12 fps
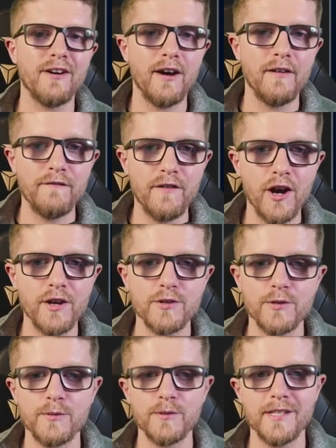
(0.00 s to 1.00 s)
a
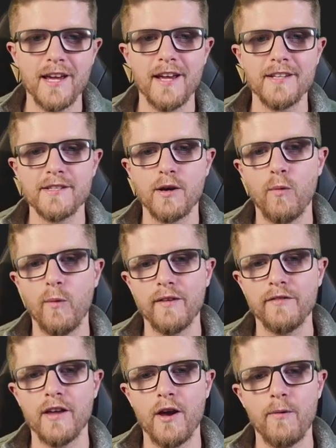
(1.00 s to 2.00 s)
virtual disk
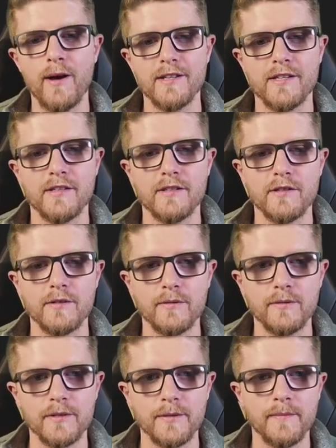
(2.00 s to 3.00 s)
with the OS
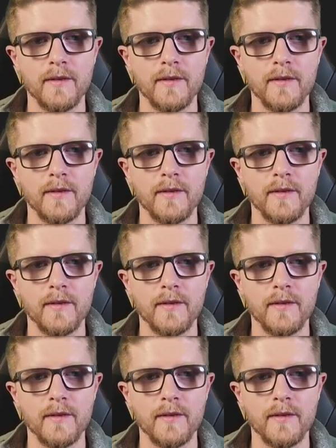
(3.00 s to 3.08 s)
installed.